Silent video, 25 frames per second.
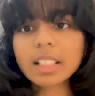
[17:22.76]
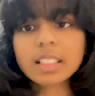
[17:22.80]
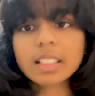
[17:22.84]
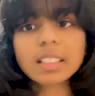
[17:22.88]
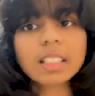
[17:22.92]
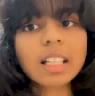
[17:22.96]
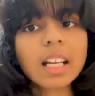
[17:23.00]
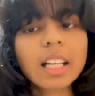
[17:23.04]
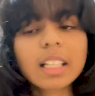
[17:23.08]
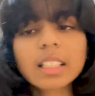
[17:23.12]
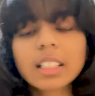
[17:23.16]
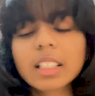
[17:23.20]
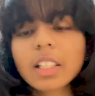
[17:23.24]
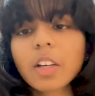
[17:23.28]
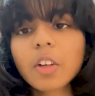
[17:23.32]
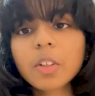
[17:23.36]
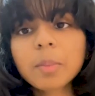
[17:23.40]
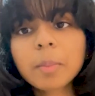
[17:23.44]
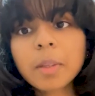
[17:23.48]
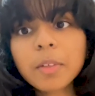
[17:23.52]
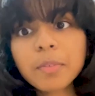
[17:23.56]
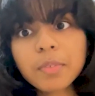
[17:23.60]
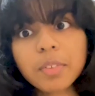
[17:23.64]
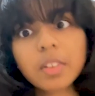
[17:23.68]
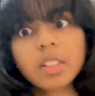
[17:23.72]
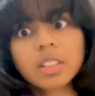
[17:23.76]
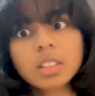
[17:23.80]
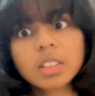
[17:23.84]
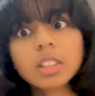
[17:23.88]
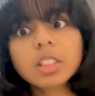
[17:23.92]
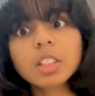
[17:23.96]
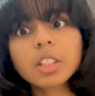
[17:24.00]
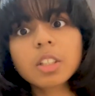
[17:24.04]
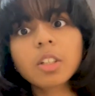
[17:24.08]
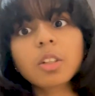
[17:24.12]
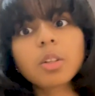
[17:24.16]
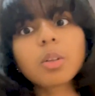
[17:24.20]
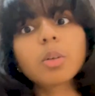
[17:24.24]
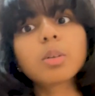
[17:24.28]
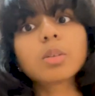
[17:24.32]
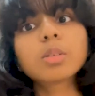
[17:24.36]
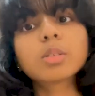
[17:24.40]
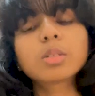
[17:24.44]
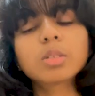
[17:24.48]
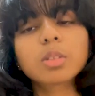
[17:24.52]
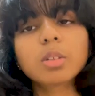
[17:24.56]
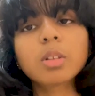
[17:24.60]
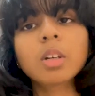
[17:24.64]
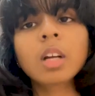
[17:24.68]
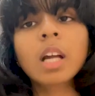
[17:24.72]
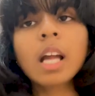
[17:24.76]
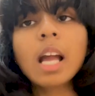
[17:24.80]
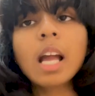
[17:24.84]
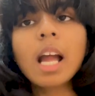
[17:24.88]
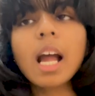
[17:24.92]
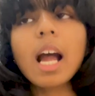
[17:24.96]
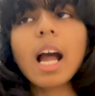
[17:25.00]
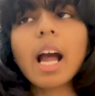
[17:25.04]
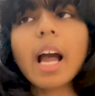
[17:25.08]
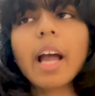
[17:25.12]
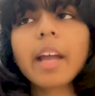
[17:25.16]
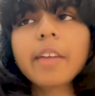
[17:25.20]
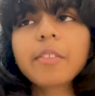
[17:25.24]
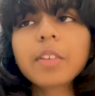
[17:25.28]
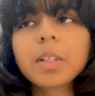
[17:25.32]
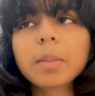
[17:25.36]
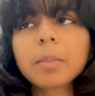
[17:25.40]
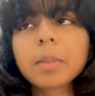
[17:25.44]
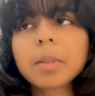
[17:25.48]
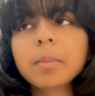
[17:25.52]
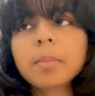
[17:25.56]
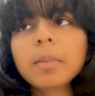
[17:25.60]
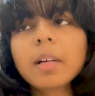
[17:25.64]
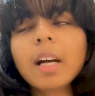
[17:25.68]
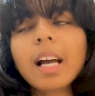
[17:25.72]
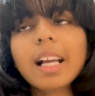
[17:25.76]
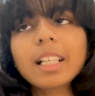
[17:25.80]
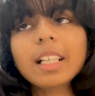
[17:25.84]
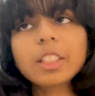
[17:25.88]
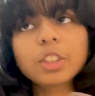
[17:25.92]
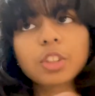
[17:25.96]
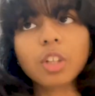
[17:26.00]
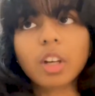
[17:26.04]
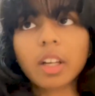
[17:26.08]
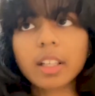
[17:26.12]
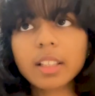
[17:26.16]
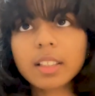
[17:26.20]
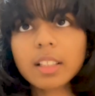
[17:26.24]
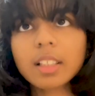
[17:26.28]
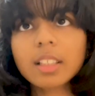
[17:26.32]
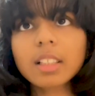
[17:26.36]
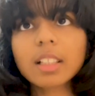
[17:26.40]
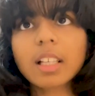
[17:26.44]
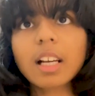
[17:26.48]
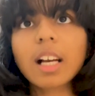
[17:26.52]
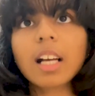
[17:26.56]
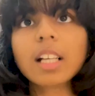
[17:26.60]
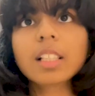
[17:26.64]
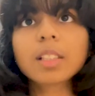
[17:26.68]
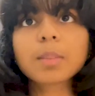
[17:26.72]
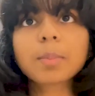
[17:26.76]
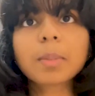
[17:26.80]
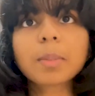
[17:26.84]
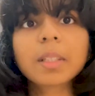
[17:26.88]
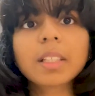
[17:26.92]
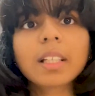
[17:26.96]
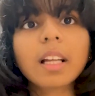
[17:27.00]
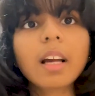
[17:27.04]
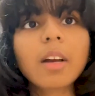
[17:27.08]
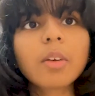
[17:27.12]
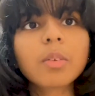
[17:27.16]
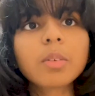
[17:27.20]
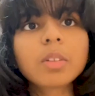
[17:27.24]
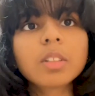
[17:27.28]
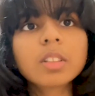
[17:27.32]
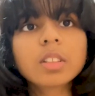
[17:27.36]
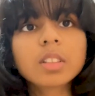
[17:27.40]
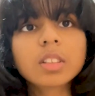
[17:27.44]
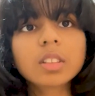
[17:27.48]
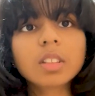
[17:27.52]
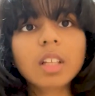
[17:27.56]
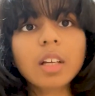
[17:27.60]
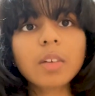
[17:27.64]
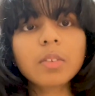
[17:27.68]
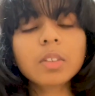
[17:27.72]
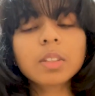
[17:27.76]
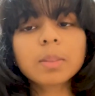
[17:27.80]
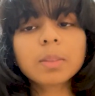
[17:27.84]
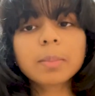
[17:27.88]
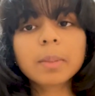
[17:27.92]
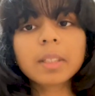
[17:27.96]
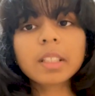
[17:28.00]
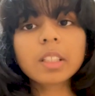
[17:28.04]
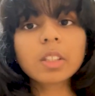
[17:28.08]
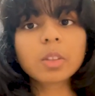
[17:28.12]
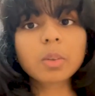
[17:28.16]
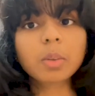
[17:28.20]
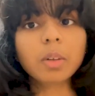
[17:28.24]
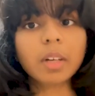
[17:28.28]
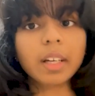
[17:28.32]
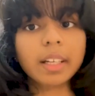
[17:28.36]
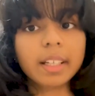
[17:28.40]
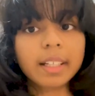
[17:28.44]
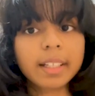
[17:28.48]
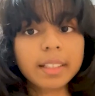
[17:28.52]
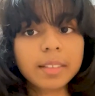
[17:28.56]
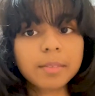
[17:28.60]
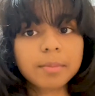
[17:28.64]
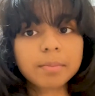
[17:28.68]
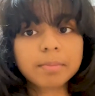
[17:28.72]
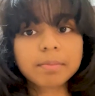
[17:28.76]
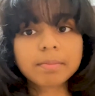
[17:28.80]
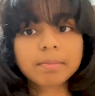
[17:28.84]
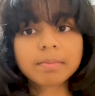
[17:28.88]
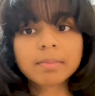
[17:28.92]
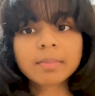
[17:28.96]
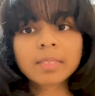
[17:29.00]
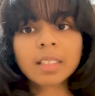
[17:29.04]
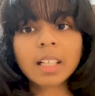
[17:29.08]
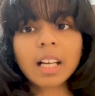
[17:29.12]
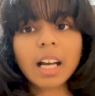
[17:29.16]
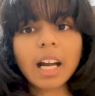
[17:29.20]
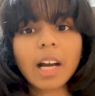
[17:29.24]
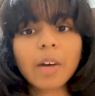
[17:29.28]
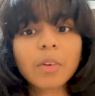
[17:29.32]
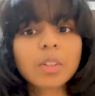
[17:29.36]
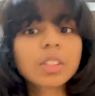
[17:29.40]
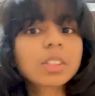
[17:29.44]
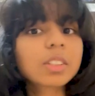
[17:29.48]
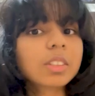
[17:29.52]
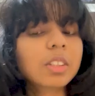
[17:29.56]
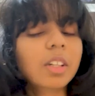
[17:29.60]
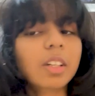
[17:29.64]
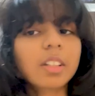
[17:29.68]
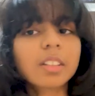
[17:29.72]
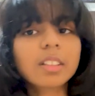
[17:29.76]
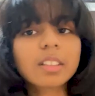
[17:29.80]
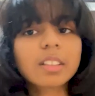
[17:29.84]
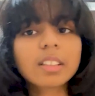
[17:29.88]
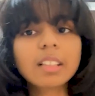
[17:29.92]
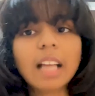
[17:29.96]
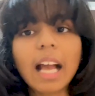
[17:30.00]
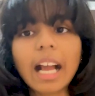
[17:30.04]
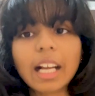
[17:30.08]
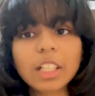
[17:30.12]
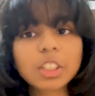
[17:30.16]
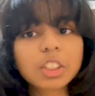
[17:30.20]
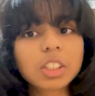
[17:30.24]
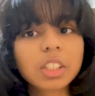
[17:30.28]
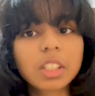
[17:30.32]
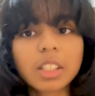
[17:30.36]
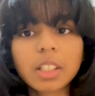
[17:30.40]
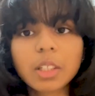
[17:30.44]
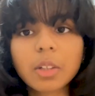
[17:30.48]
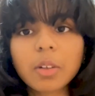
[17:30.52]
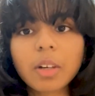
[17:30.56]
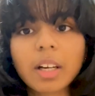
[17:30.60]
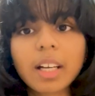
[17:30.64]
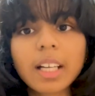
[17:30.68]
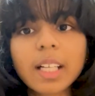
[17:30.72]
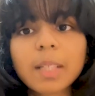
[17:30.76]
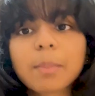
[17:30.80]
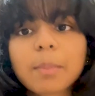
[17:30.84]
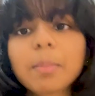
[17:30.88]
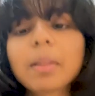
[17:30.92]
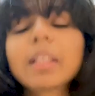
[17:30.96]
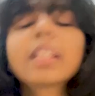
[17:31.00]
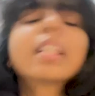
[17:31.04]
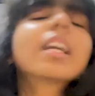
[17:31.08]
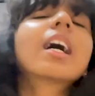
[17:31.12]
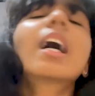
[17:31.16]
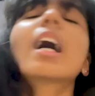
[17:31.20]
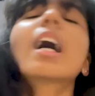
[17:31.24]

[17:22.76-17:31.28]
Exactly. On my first day also, I remember I joined the class, but I was being quiet. I was not actually quiet, but